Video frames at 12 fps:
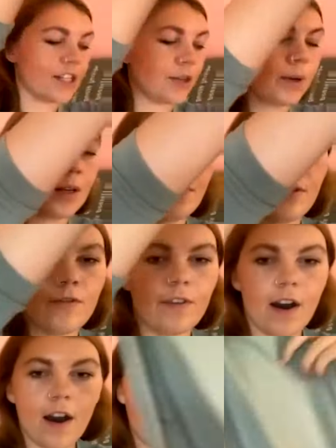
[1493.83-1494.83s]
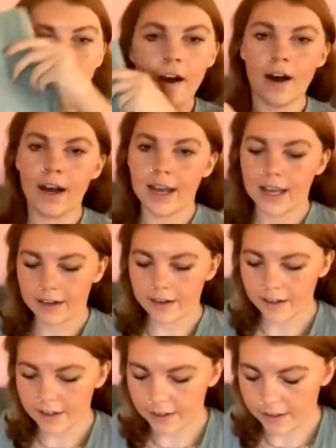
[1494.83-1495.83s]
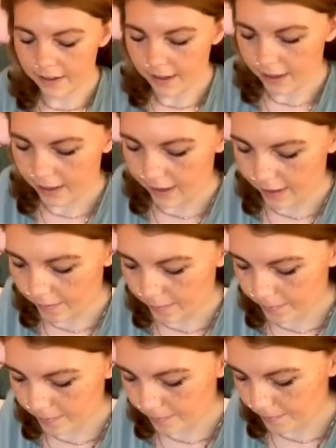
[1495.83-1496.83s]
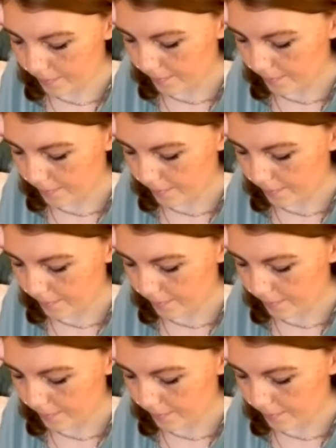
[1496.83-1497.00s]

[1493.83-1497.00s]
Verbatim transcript: do want to move on um,